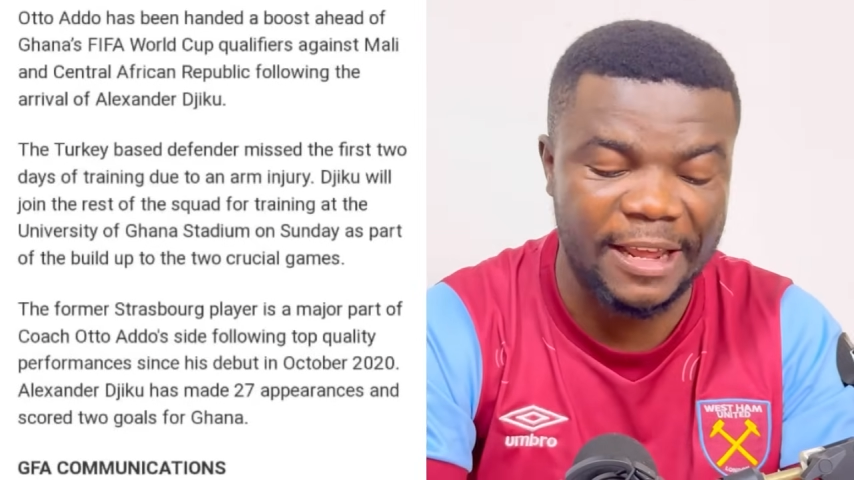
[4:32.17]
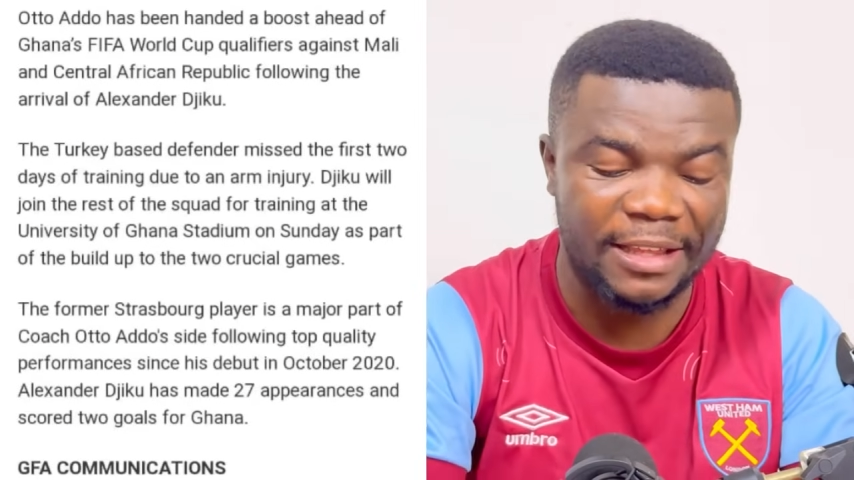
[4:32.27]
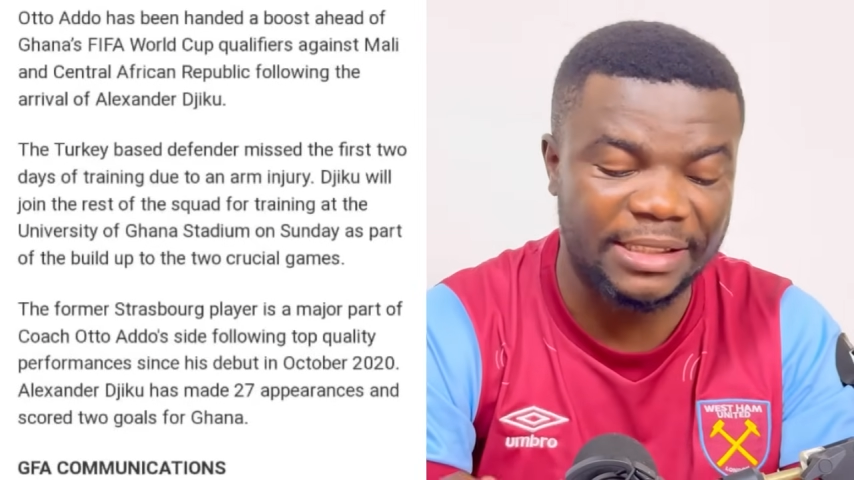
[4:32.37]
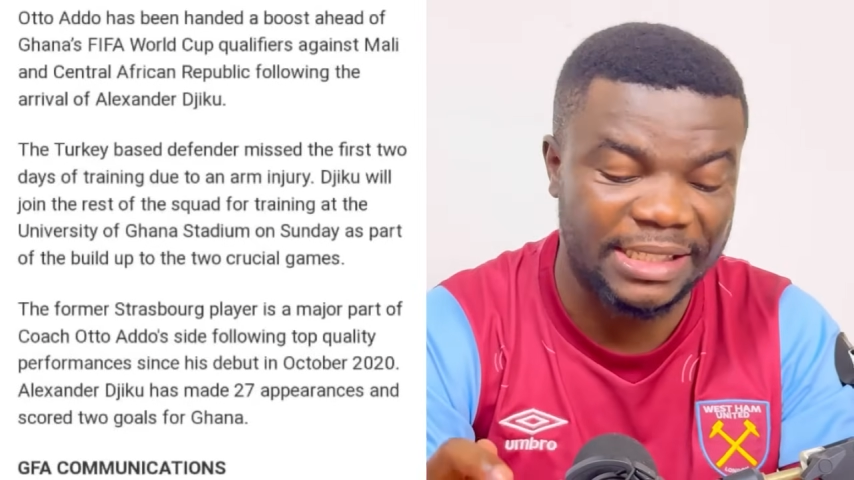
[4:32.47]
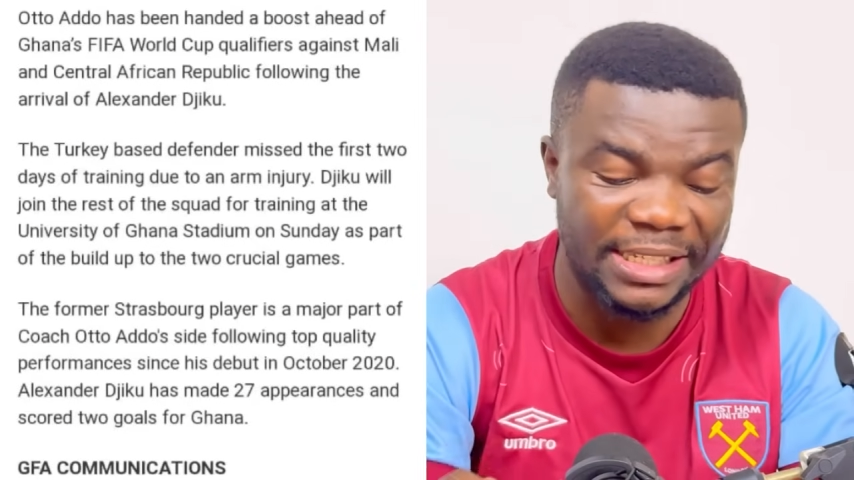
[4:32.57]

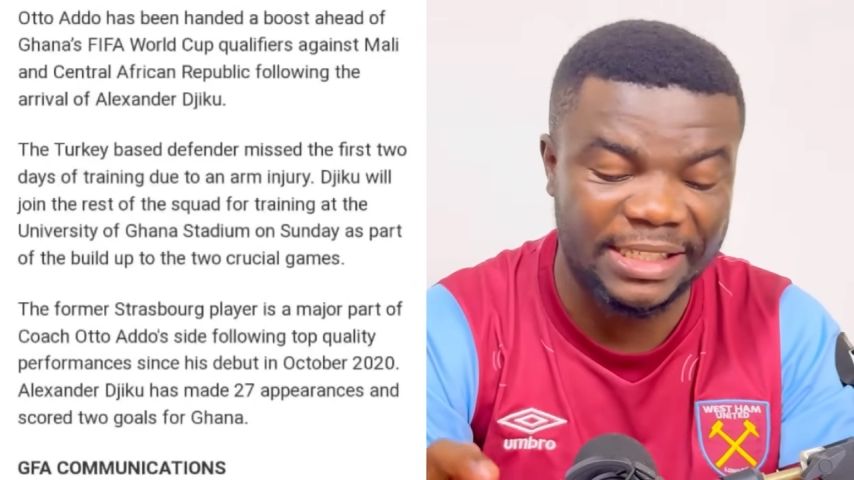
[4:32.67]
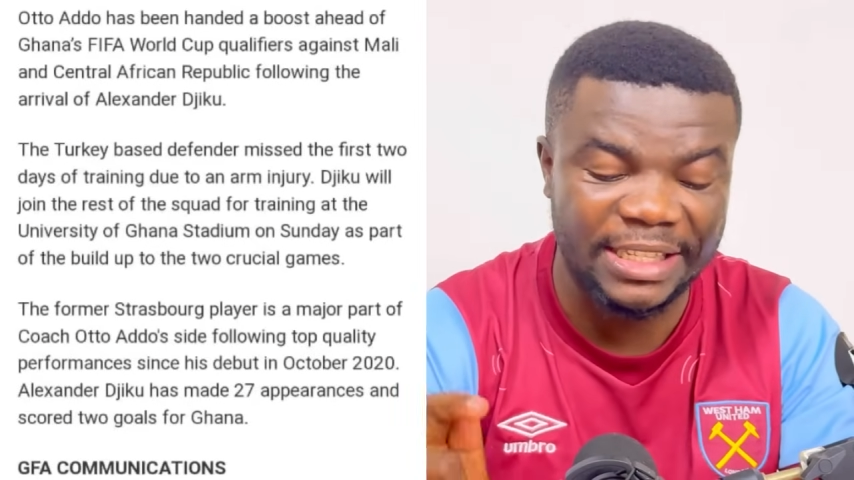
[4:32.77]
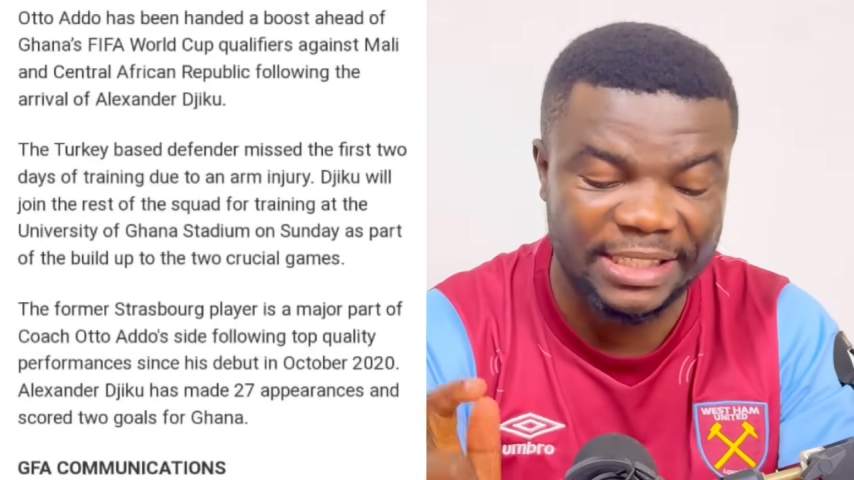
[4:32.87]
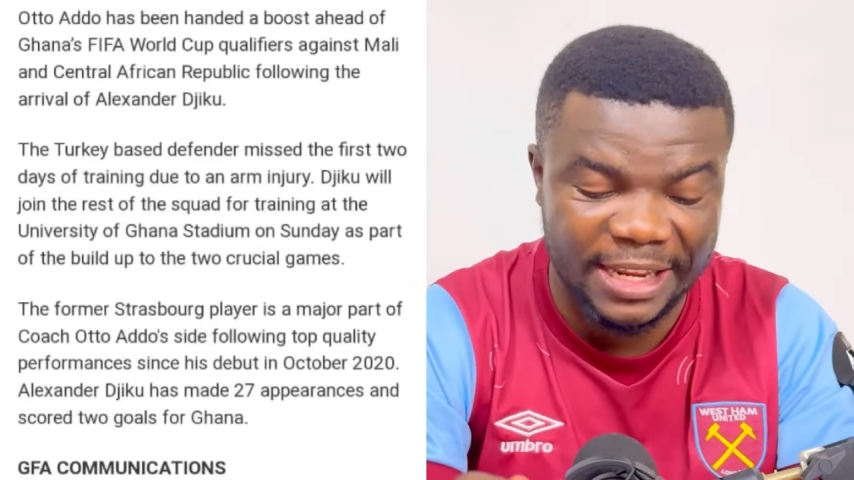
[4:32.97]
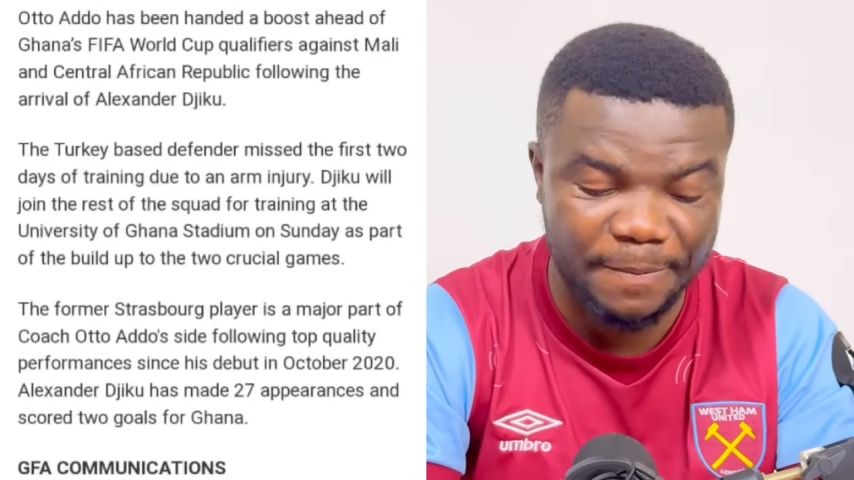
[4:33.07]
since
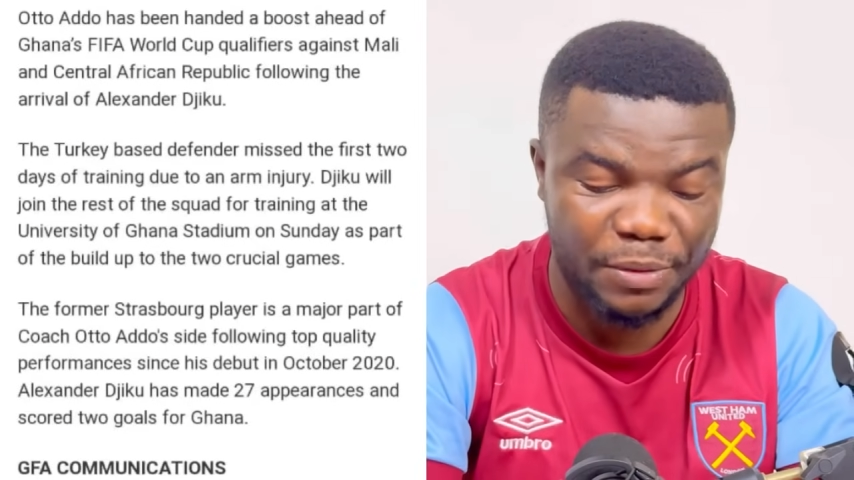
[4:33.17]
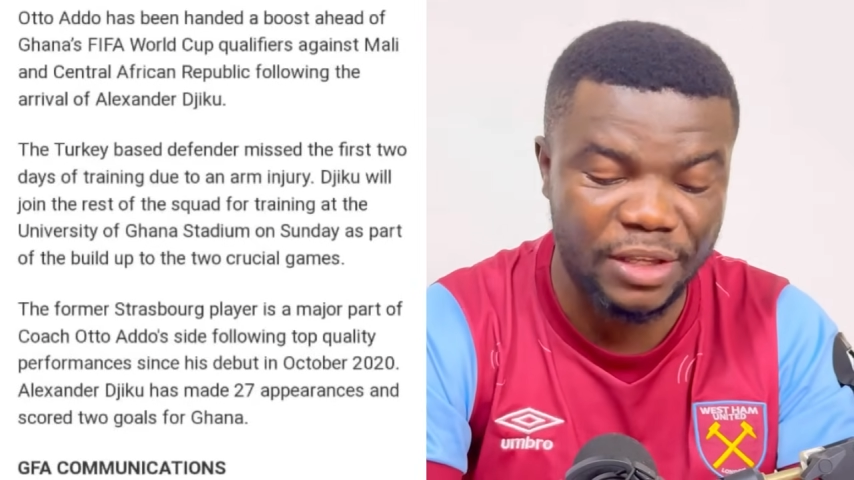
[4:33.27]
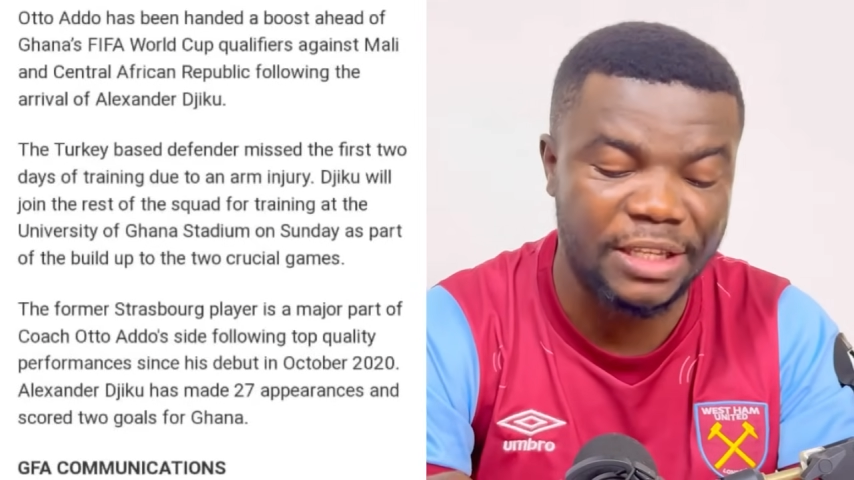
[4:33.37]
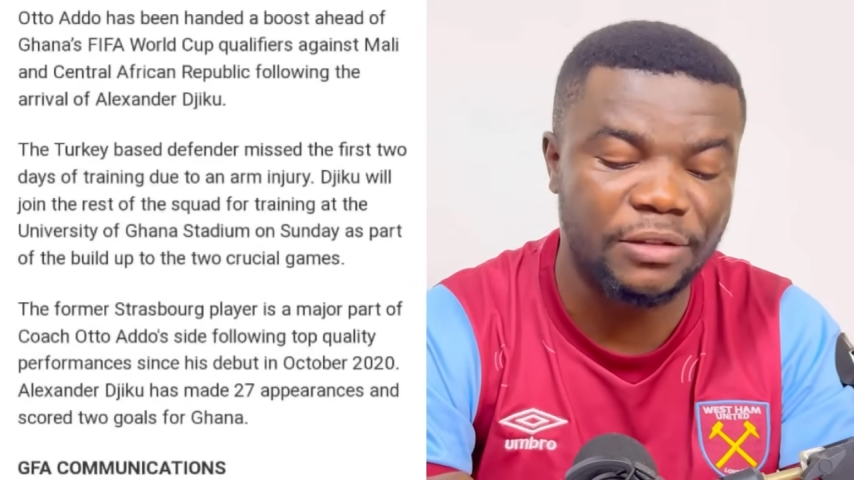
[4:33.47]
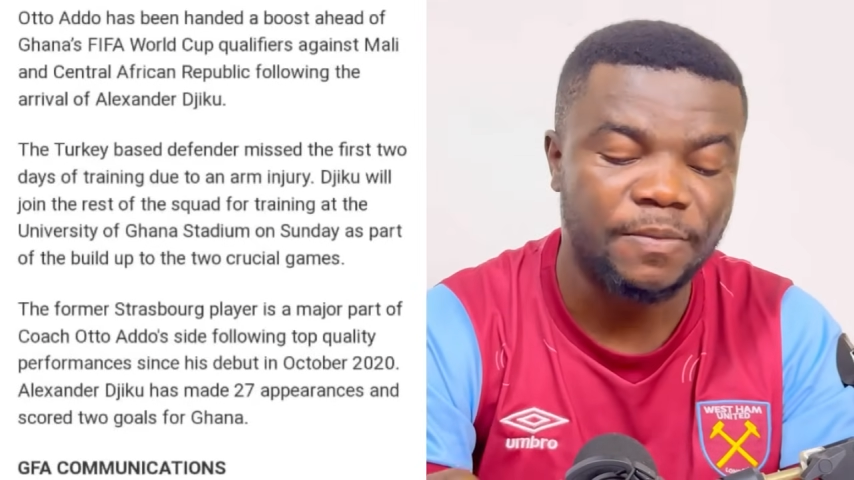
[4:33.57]
his debut
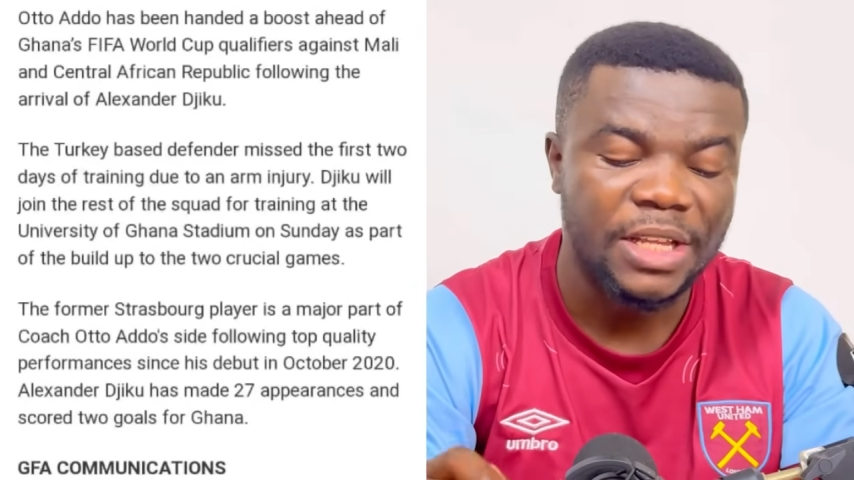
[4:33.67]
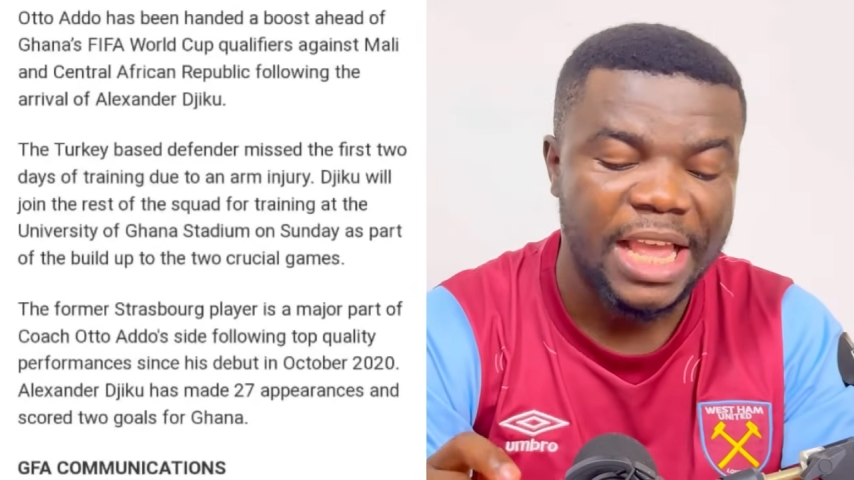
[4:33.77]
in